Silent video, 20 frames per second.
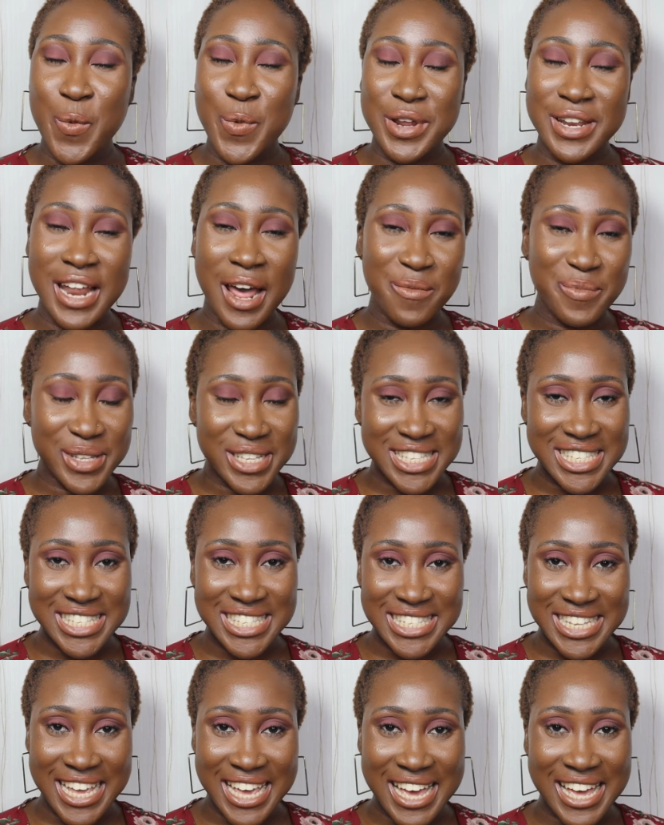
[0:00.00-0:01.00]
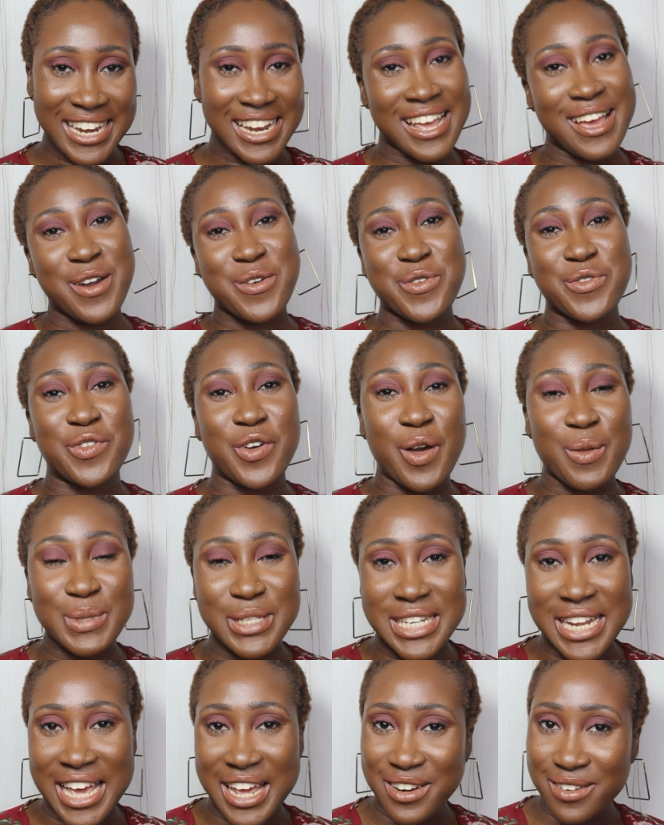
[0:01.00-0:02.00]
With that being said, we've come
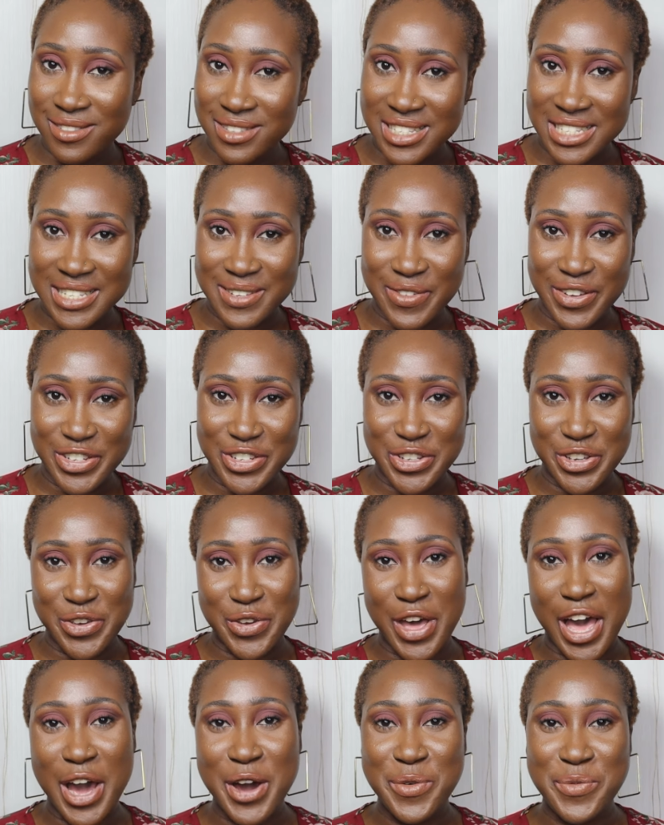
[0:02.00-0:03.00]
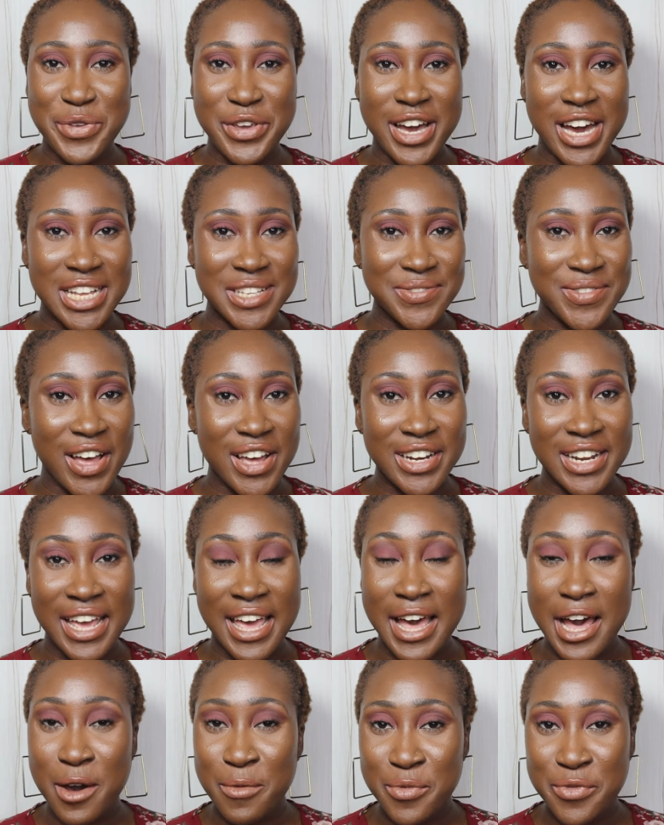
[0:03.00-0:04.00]
to the end of this video. I hope you guys found it
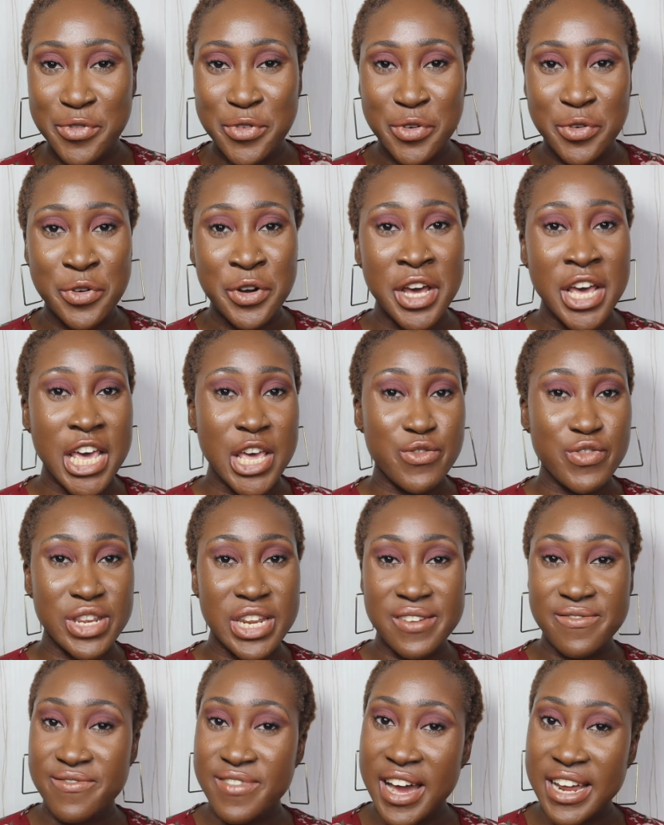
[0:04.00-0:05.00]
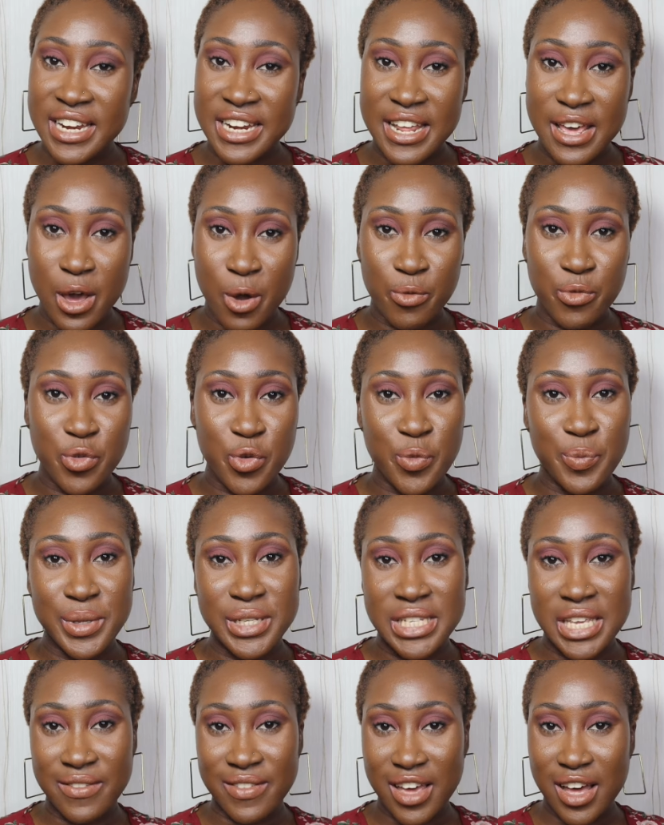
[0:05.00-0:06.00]
helpful. If you did find it helpful,
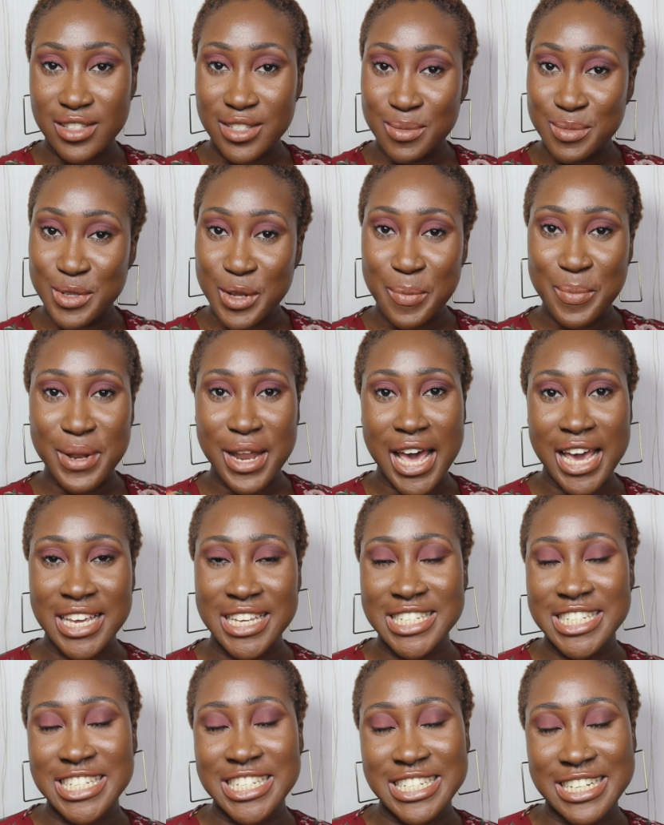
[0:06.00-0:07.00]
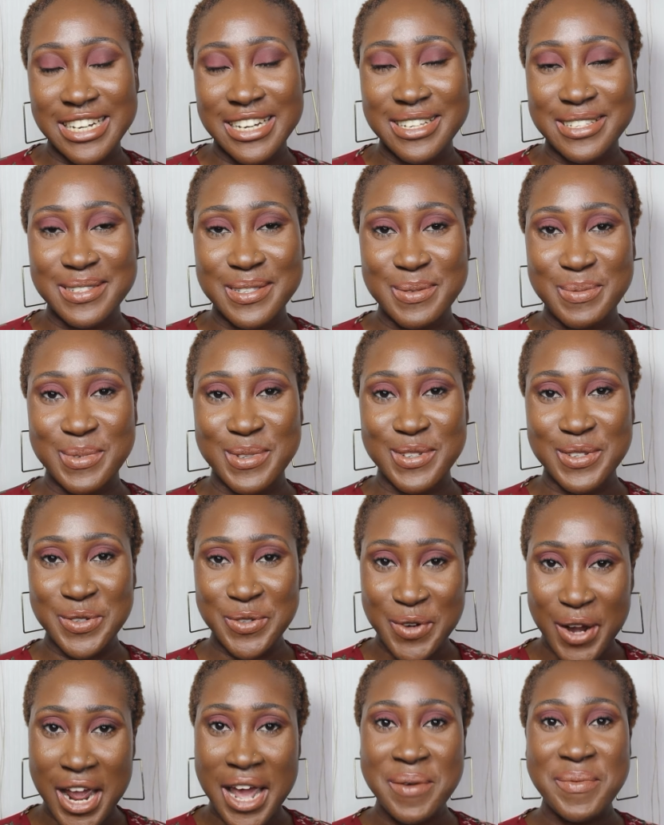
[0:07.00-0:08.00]
please give it a thumbs up, like, share,
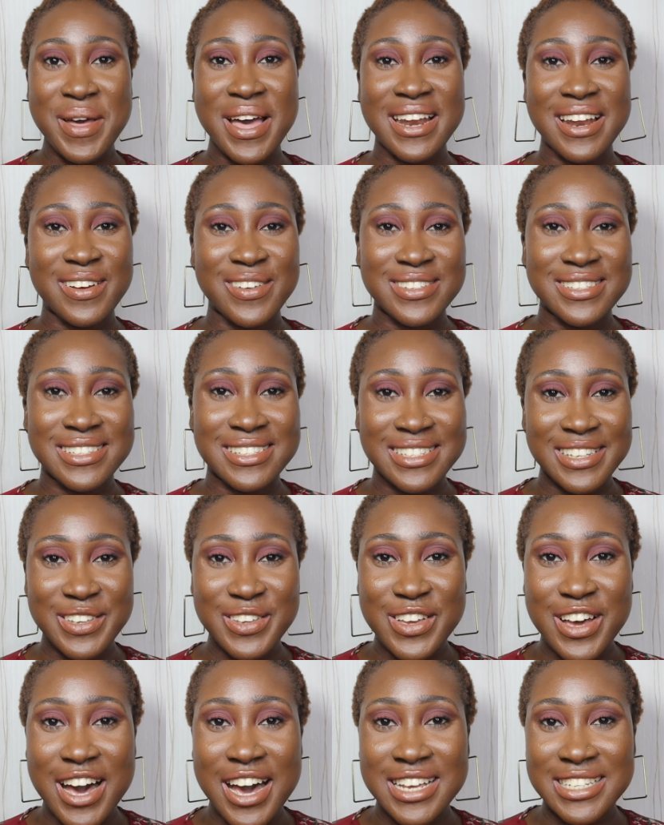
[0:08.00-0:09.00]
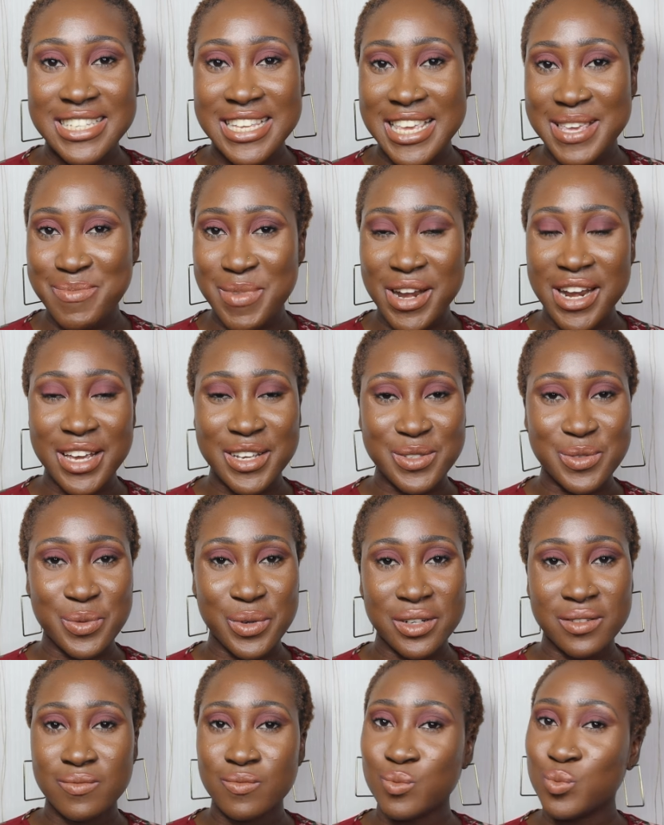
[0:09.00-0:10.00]
subscribe, and I'll see you guys in my next
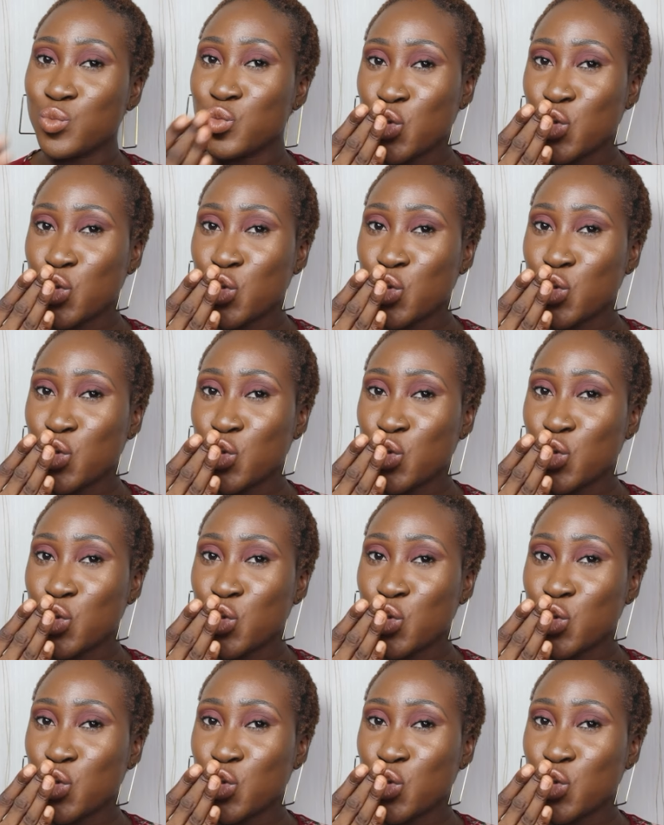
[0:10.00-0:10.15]
one.